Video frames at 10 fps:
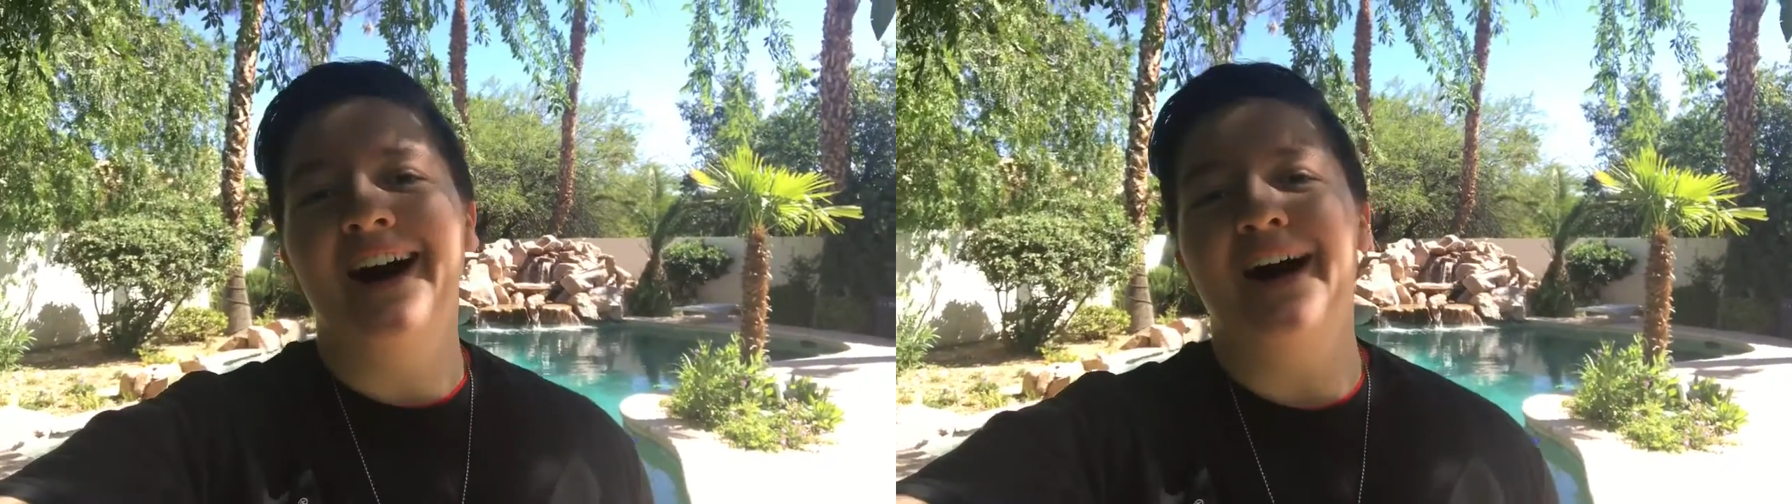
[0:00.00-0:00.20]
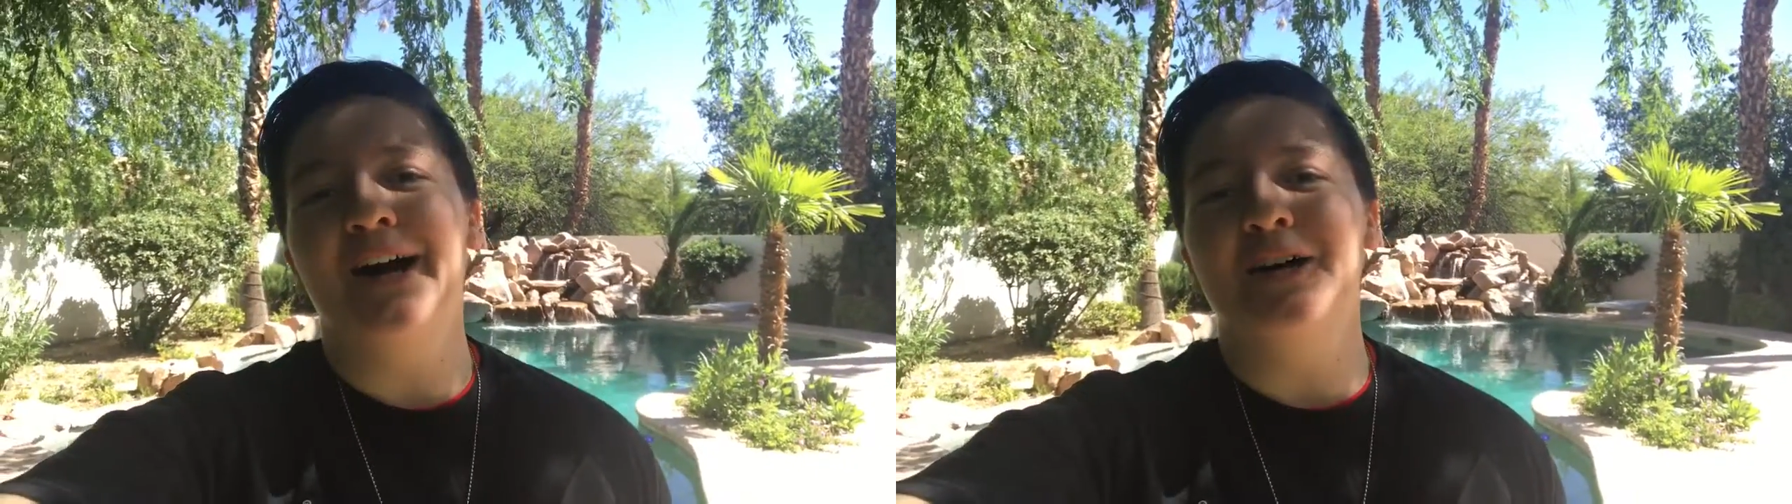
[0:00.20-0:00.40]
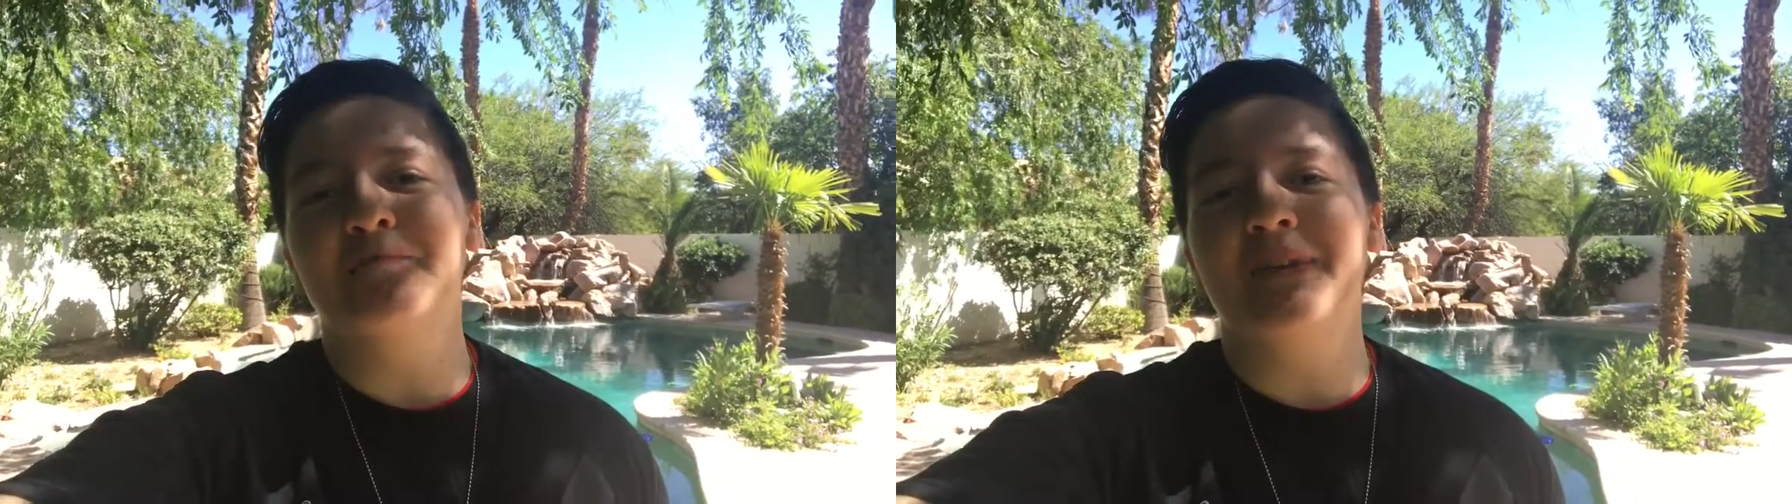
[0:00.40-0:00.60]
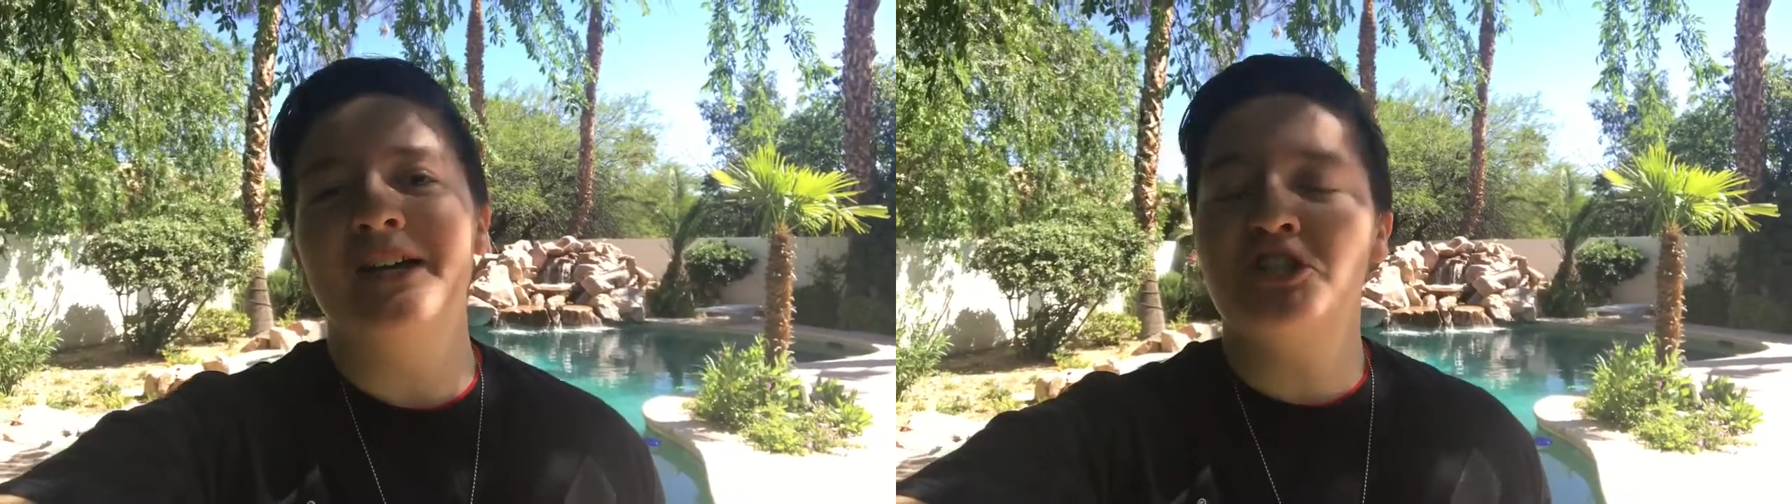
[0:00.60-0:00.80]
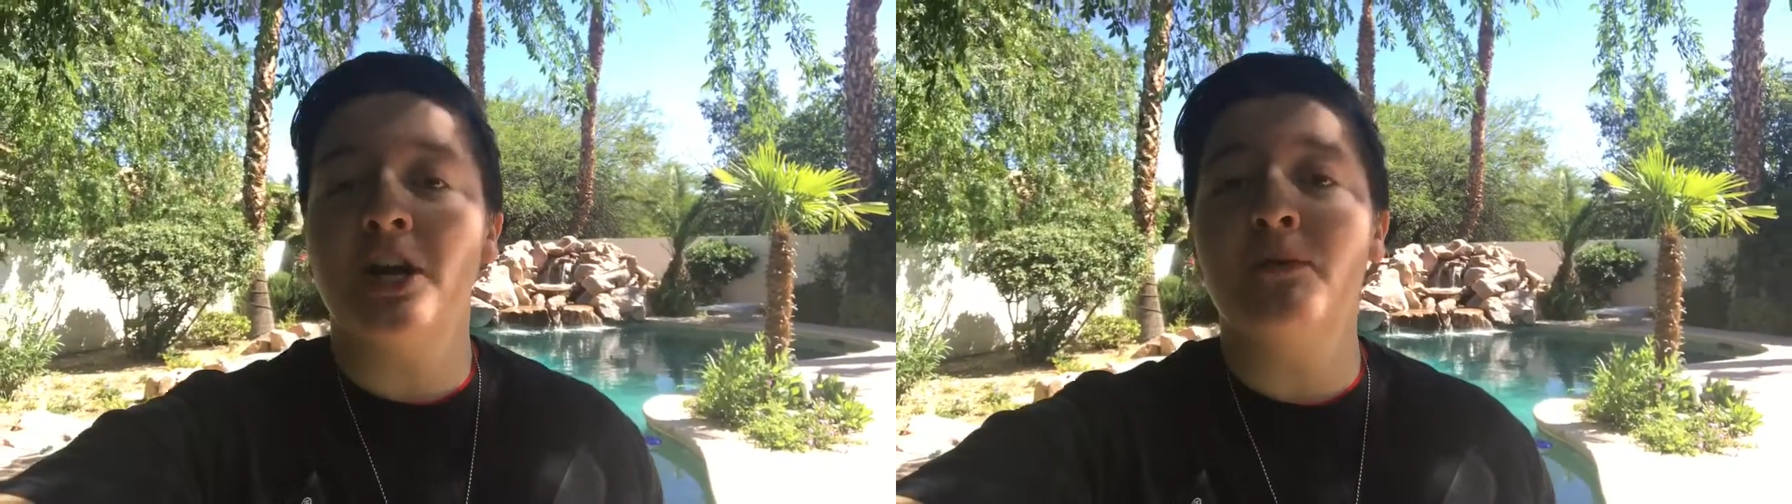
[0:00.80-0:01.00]

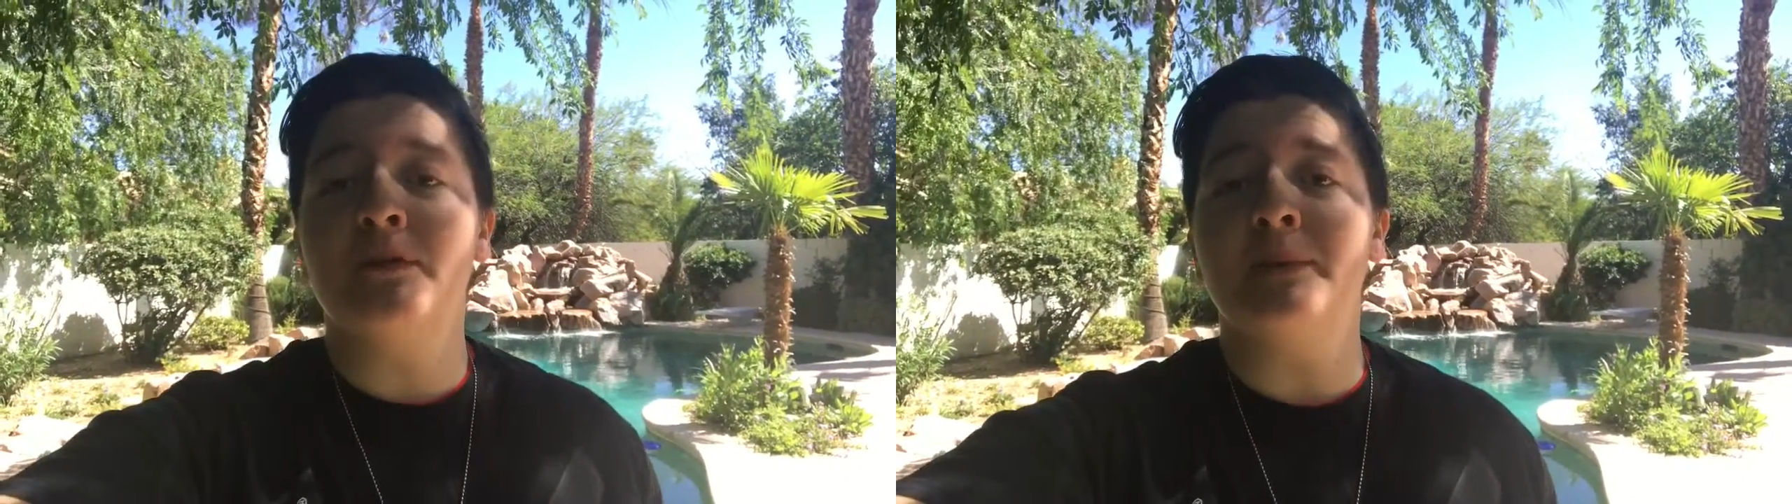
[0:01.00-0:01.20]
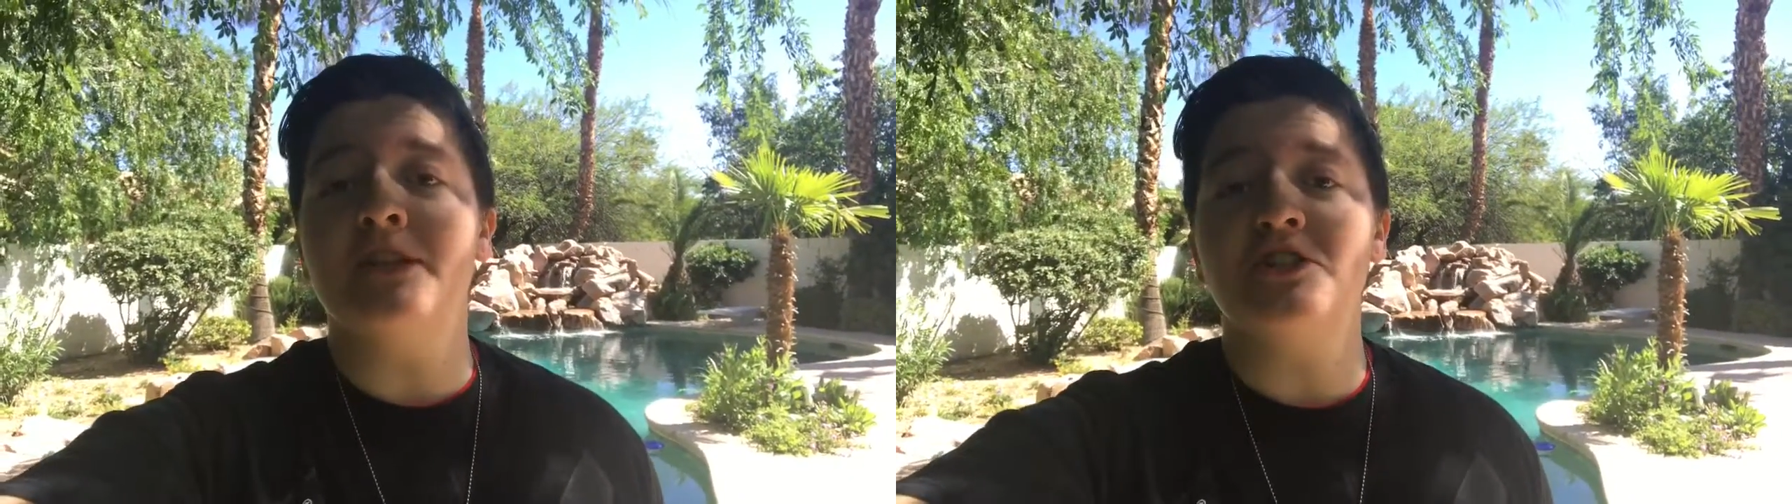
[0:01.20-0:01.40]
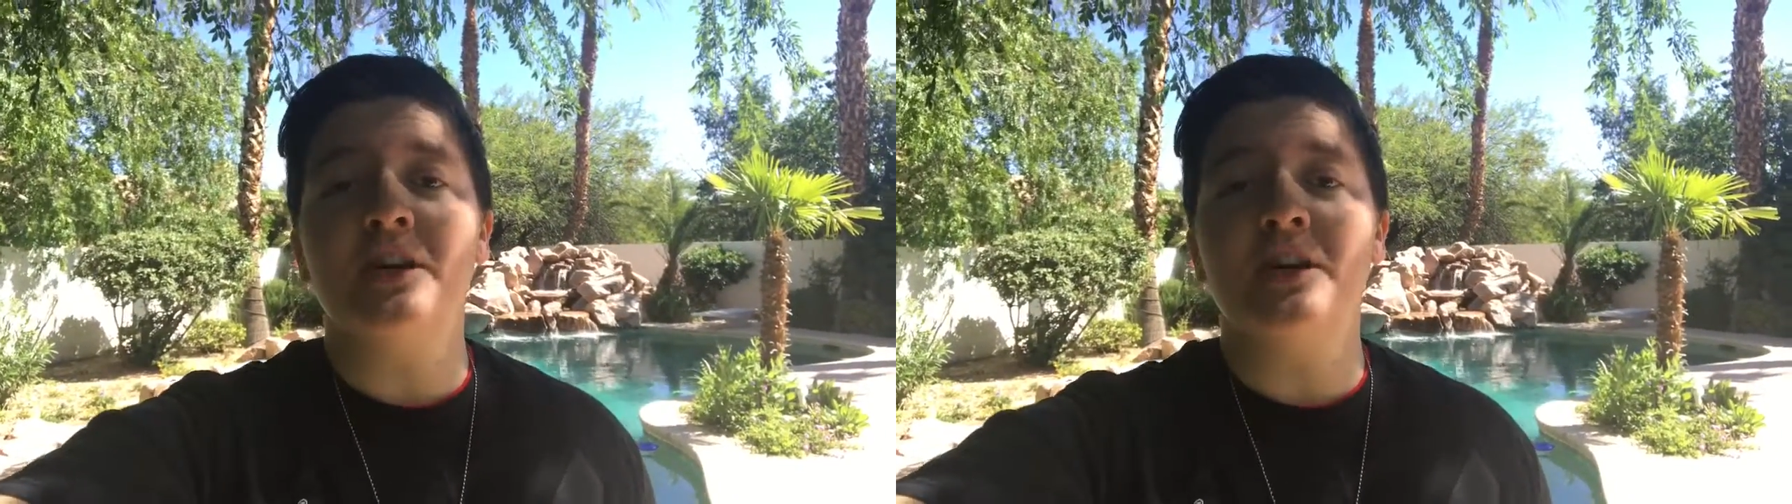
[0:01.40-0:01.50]
And share with me,